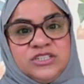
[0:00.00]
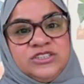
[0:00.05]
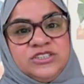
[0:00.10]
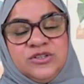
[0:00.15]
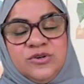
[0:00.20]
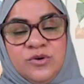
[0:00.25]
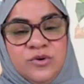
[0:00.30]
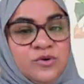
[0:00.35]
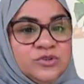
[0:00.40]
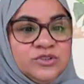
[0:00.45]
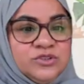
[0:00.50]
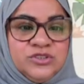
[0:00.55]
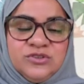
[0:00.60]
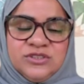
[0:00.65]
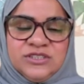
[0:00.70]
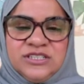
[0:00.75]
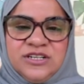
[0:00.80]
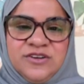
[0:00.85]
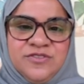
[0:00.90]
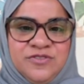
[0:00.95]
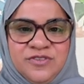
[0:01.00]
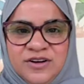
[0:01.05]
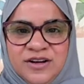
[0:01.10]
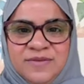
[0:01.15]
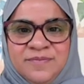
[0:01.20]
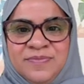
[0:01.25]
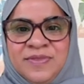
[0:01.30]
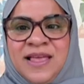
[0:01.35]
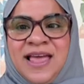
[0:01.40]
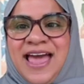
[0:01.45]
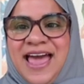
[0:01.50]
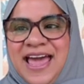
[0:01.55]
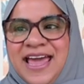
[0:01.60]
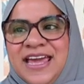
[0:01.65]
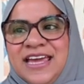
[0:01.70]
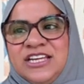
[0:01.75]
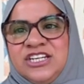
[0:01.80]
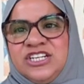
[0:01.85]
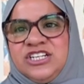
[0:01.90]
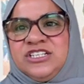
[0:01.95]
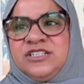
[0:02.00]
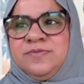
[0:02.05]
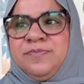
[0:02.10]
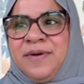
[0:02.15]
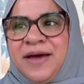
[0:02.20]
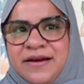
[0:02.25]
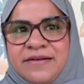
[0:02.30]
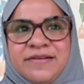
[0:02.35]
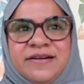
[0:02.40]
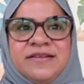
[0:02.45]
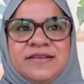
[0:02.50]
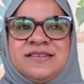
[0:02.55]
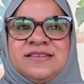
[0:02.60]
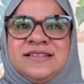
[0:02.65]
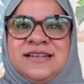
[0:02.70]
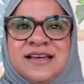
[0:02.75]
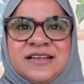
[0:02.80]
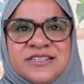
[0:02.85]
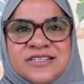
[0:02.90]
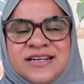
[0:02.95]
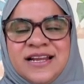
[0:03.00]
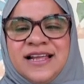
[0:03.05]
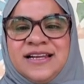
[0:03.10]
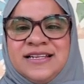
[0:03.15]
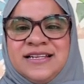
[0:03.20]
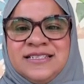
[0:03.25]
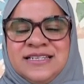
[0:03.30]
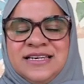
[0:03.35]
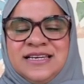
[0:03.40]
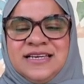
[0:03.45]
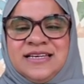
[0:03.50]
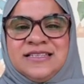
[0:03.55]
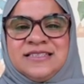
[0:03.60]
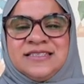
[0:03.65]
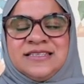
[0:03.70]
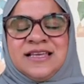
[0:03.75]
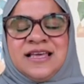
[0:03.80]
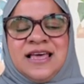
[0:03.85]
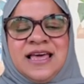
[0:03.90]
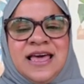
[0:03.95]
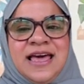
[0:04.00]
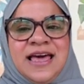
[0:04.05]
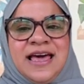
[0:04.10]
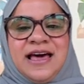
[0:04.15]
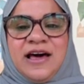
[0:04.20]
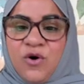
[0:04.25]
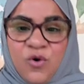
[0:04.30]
gosh, all sorts of different ages, backgrounds, nationalities,